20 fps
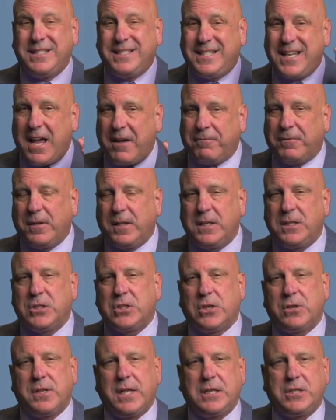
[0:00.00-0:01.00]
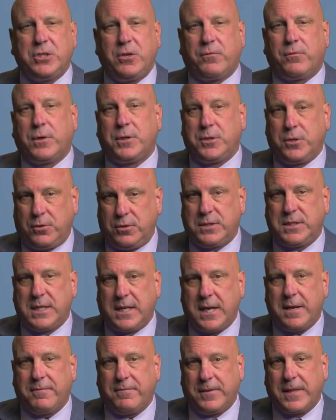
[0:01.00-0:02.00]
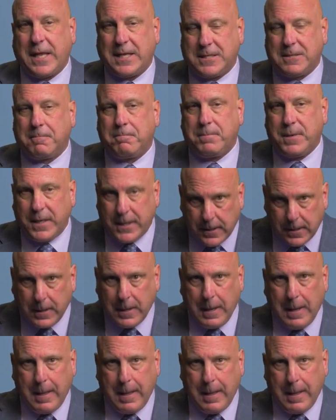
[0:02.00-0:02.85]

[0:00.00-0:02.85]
definitely sure that you've reduced enough, and that's a big